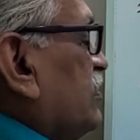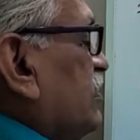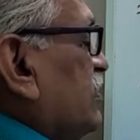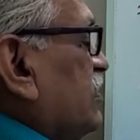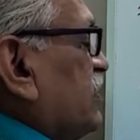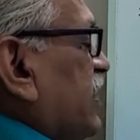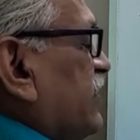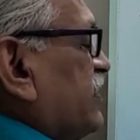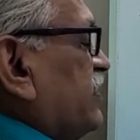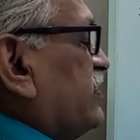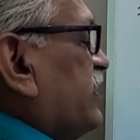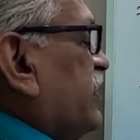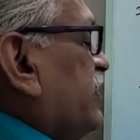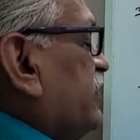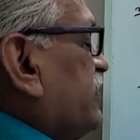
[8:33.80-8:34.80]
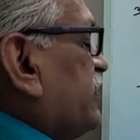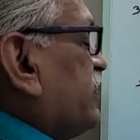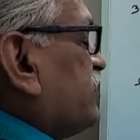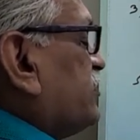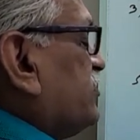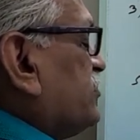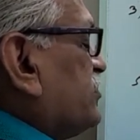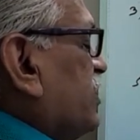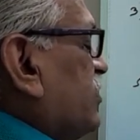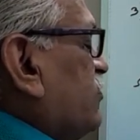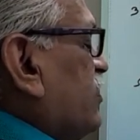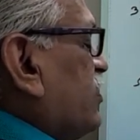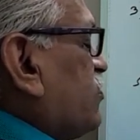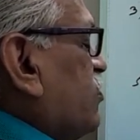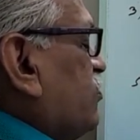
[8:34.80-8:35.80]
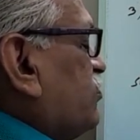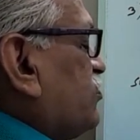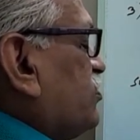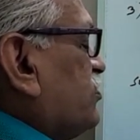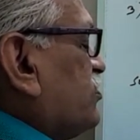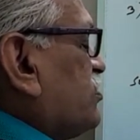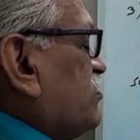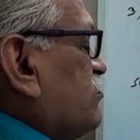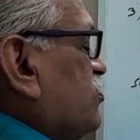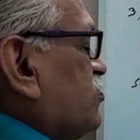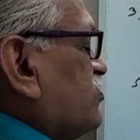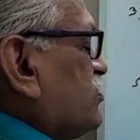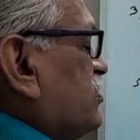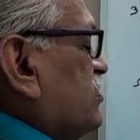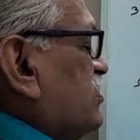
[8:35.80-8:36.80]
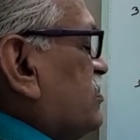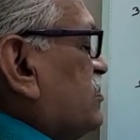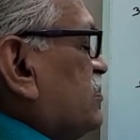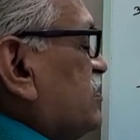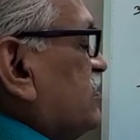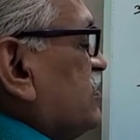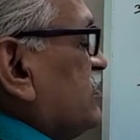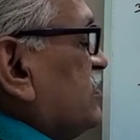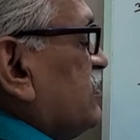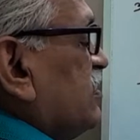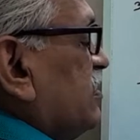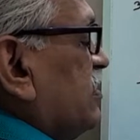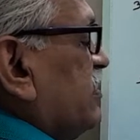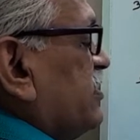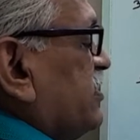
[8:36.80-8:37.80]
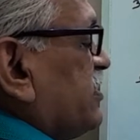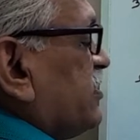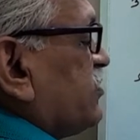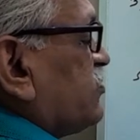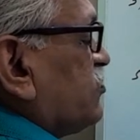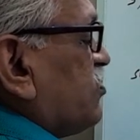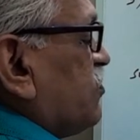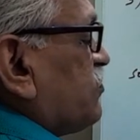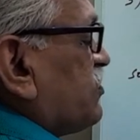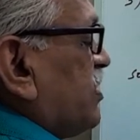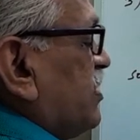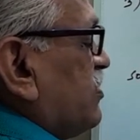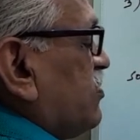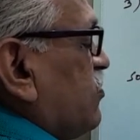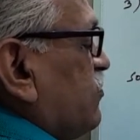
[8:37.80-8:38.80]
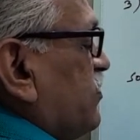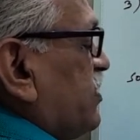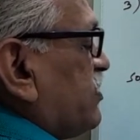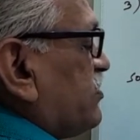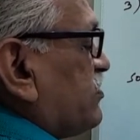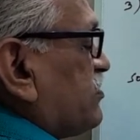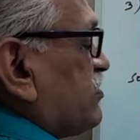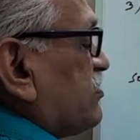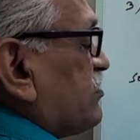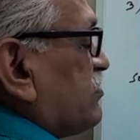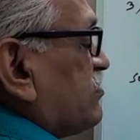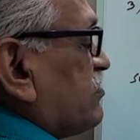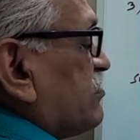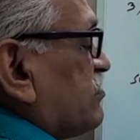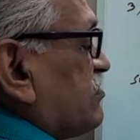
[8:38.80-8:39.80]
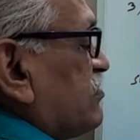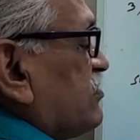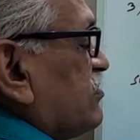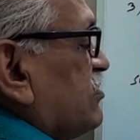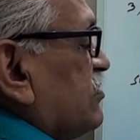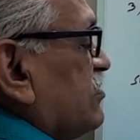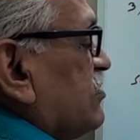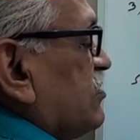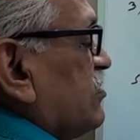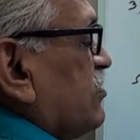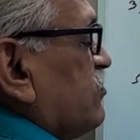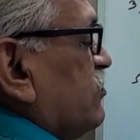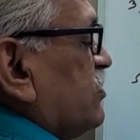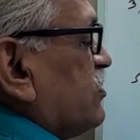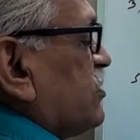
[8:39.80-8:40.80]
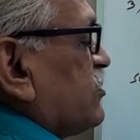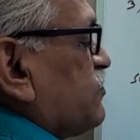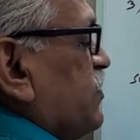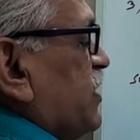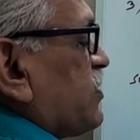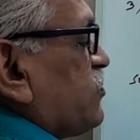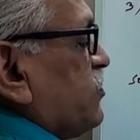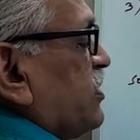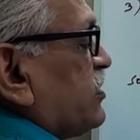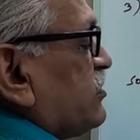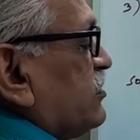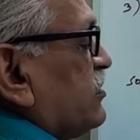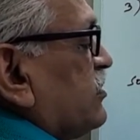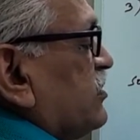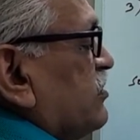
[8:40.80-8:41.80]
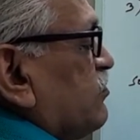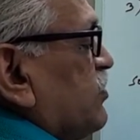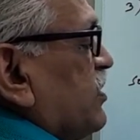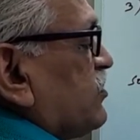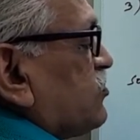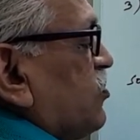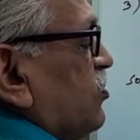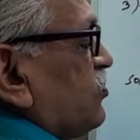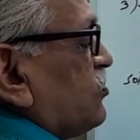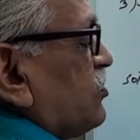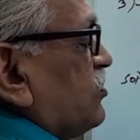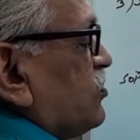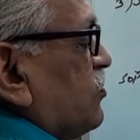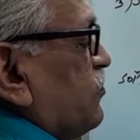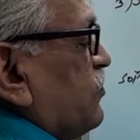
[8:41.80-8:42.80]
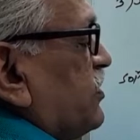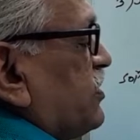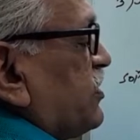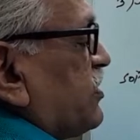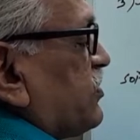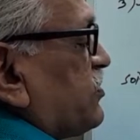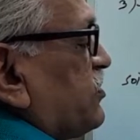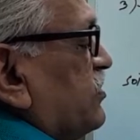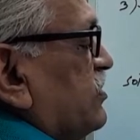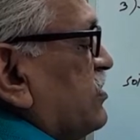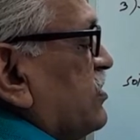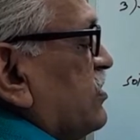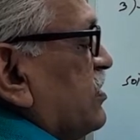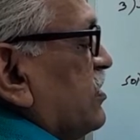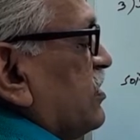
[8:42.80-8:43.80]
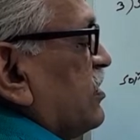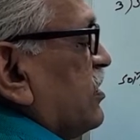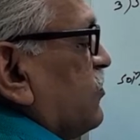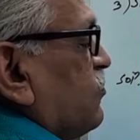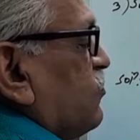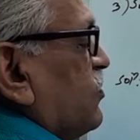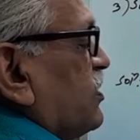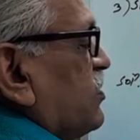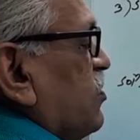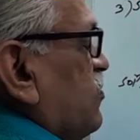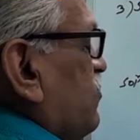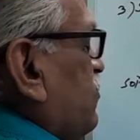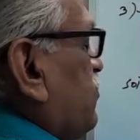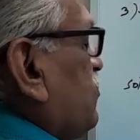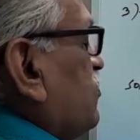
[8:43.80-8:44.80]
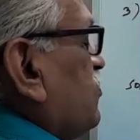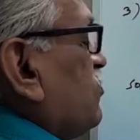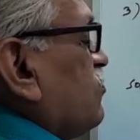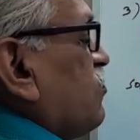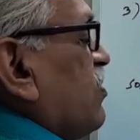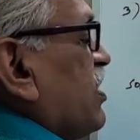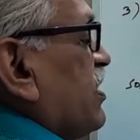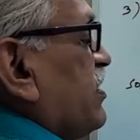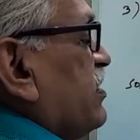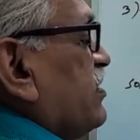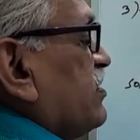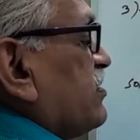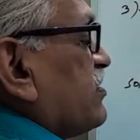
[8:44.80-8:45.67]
right hand side integration sin y constant term outside, integration of sin of x with respect to x plus constant of integration f1 of y.